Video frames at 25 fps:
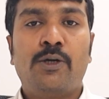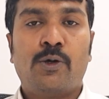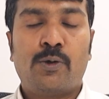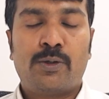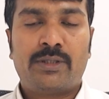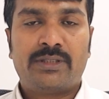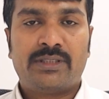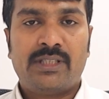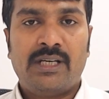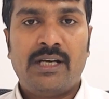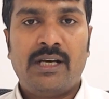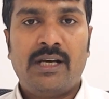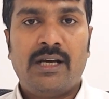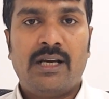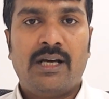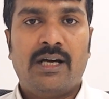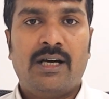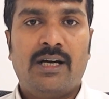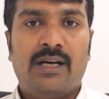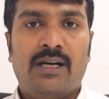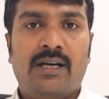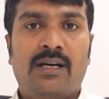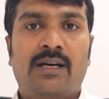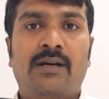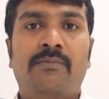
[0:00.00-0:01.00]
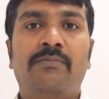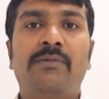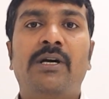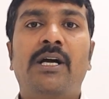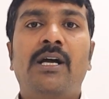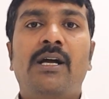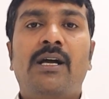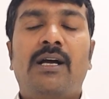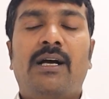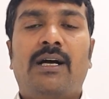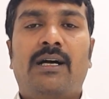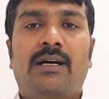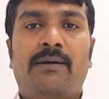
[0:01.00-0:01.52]
neutral
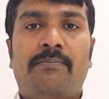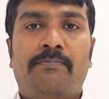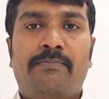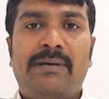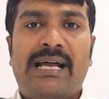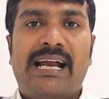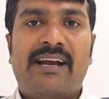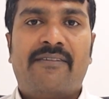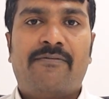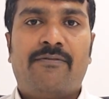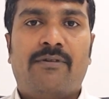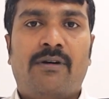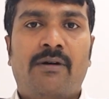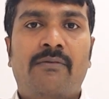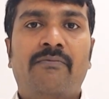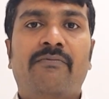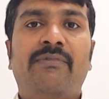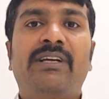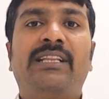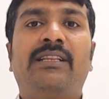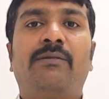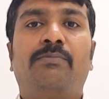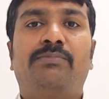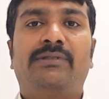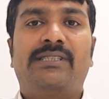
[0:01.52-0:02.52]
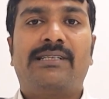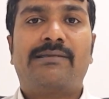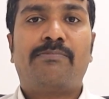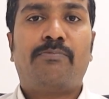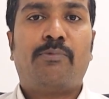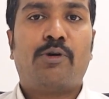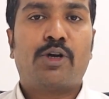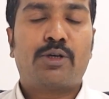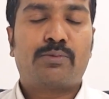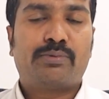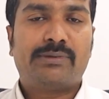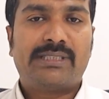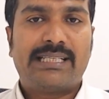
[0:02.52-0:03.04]
platform with
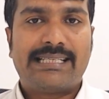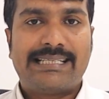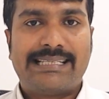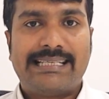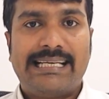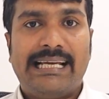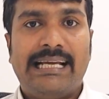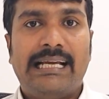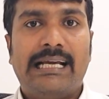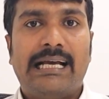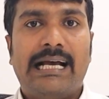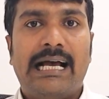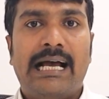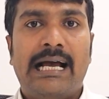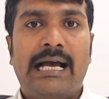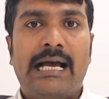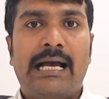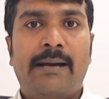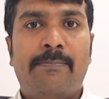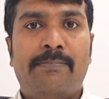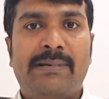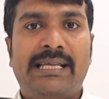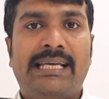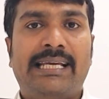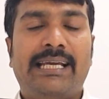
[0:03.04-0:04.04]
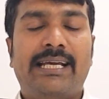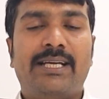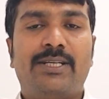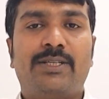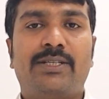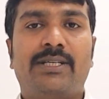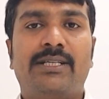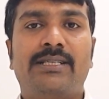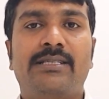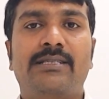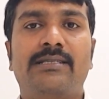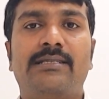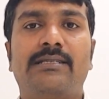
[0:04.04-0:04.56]
post-processing
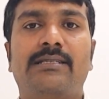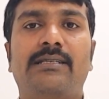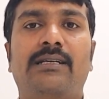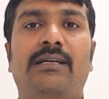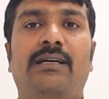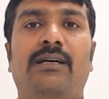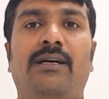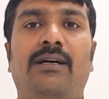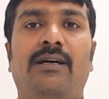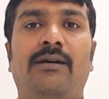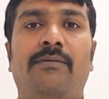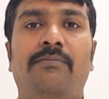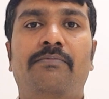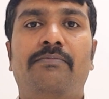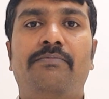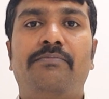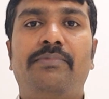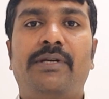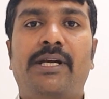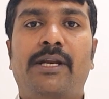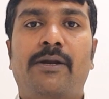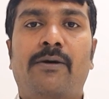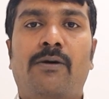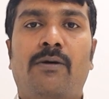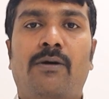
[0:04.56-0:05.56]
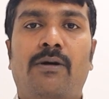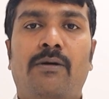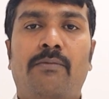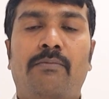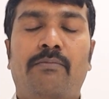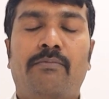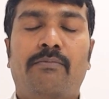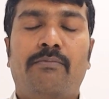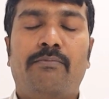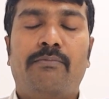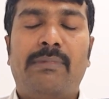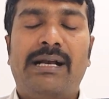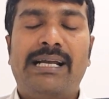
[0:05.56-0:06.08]
applications, you know,
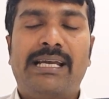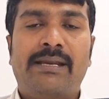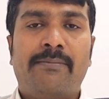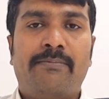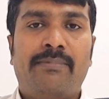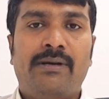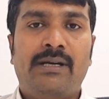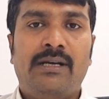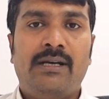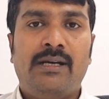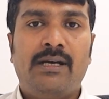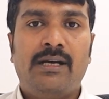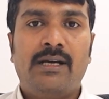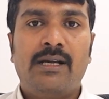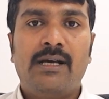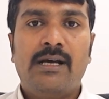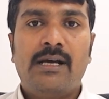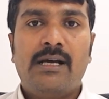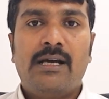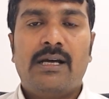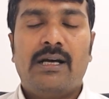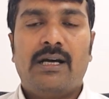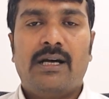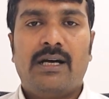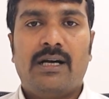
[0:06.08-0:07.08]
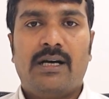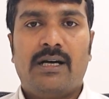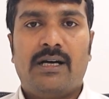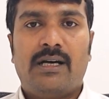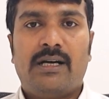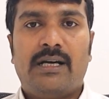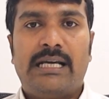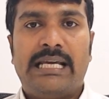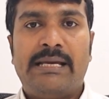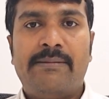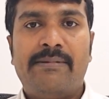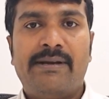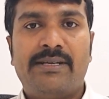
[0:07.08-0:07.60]
multiple
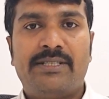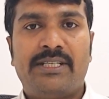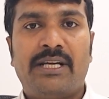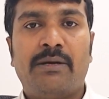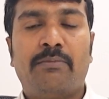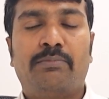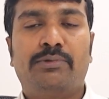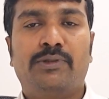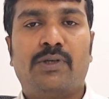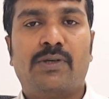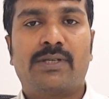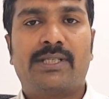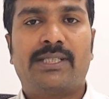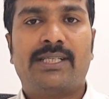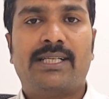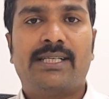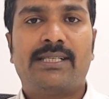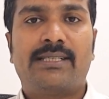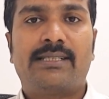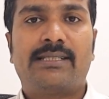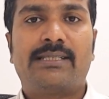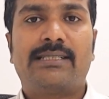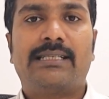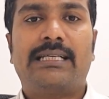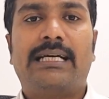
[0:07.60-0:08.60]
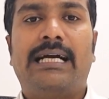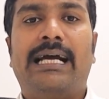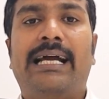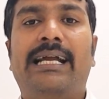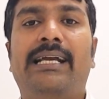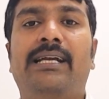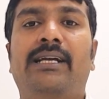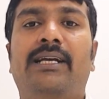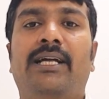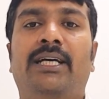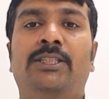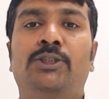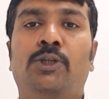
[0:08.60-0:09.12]
imaging process
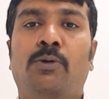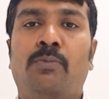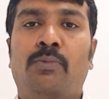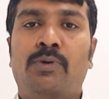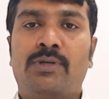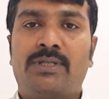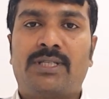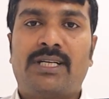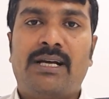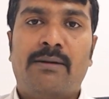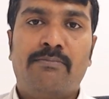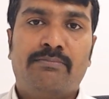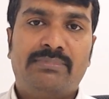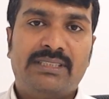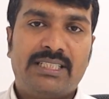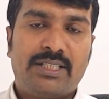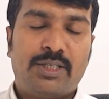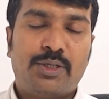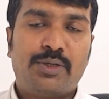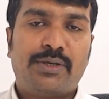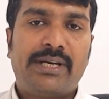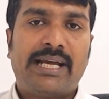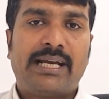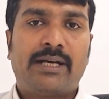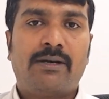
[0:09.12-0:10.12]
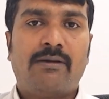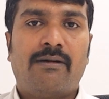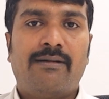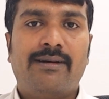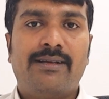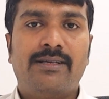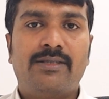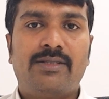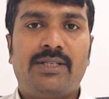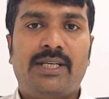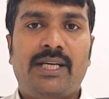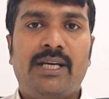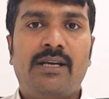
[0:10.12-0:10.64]
and robust compression
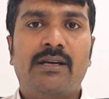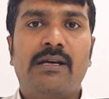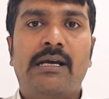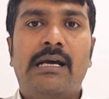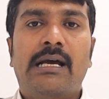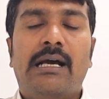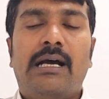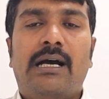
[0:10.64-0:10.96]
technology,